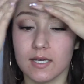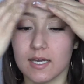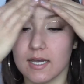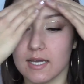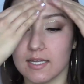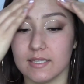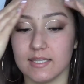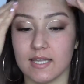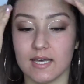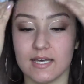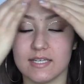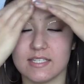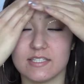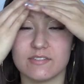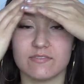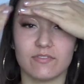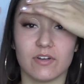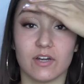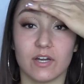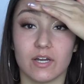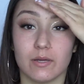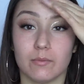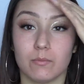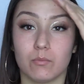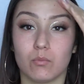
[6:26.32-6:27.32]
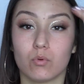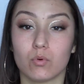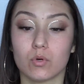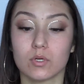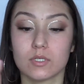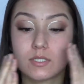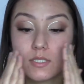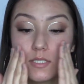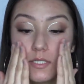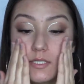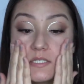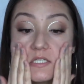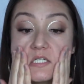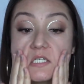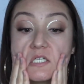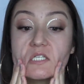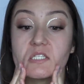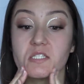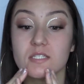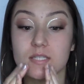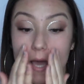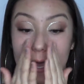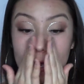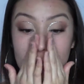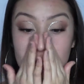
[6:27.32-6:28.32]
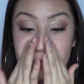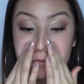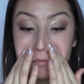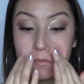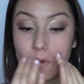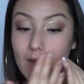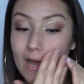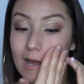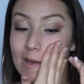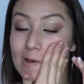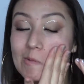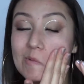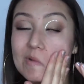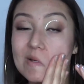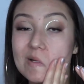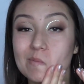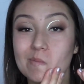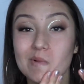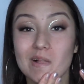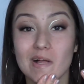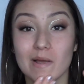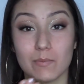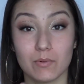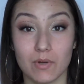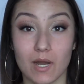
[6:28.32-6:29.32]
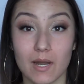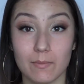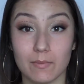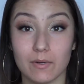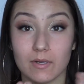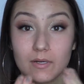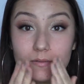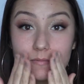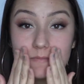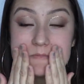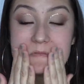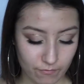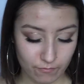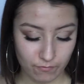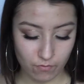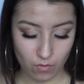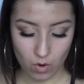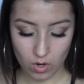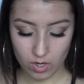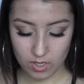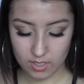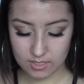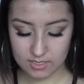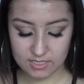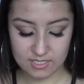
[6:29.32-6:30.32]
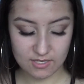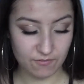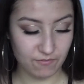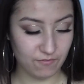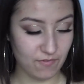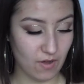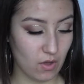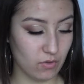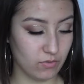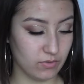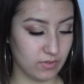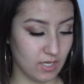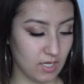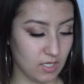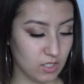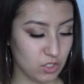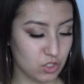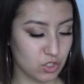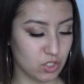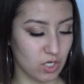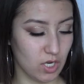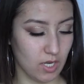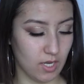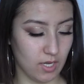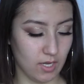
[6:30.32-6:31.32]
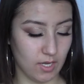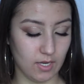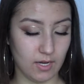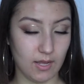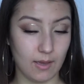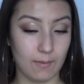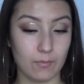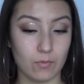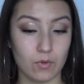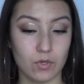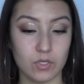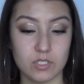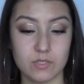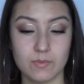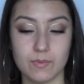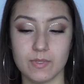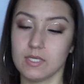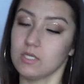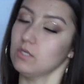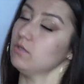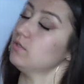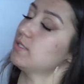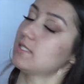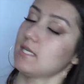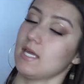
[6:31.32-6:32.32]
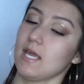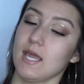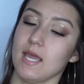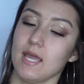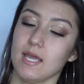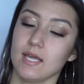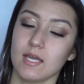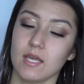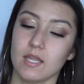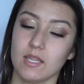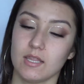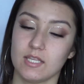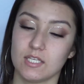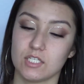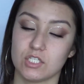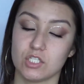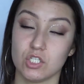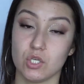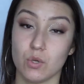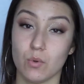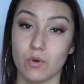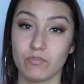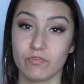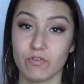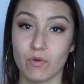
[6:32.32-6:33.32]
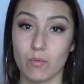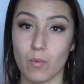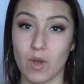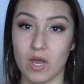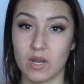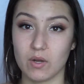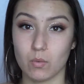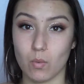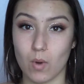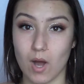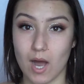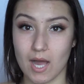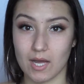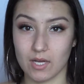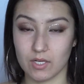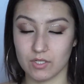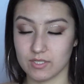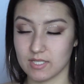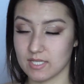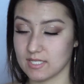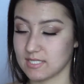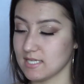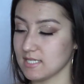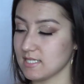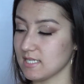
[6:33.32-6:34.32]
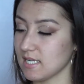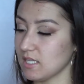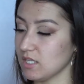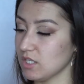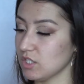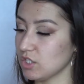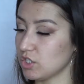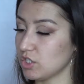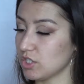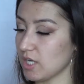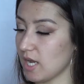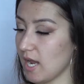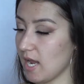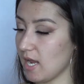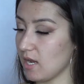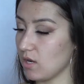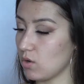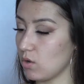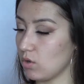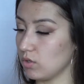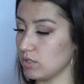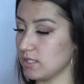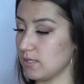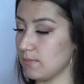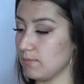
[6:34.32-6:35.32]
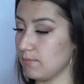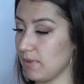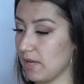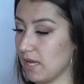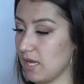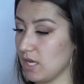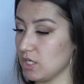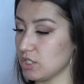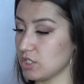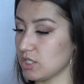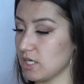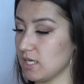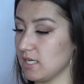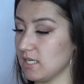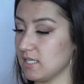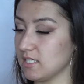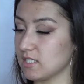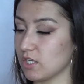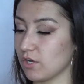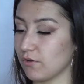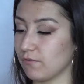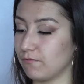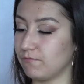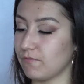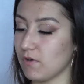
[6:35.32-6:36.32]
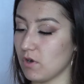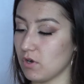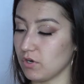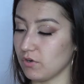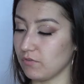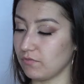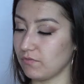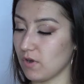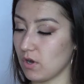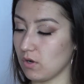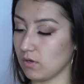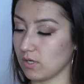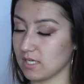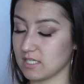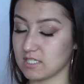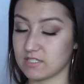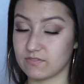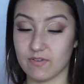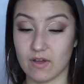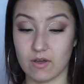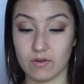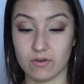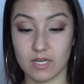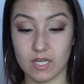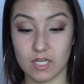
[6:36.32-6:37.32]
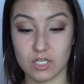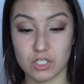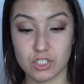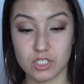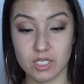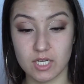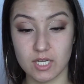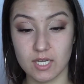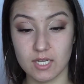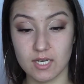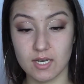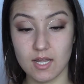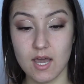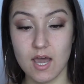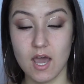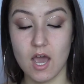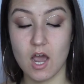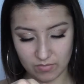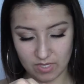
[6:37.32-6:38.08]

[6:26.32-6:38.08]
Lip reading: and that is very important because that is why we apply primer. For the foundation, I'm going to be using this new one from Wet n Wild. This is in the shade Golden Beige, and it is their Photo Focus foundation.